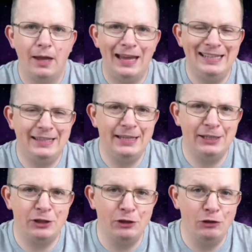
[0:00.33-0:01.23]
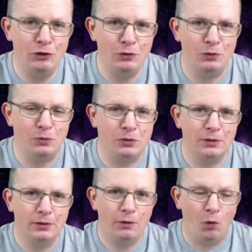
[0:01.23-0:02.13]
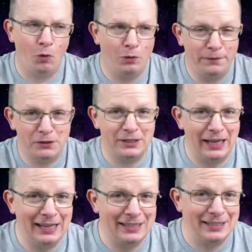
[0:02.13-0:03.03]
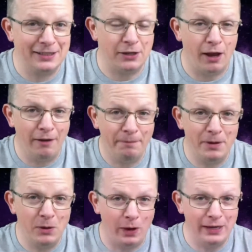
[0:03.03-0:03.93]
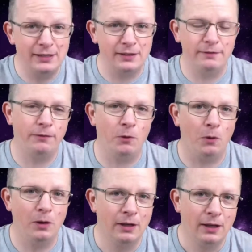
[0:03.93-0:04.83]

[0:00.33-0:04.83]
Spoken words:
Is this the news that all of us gators have been waiting for?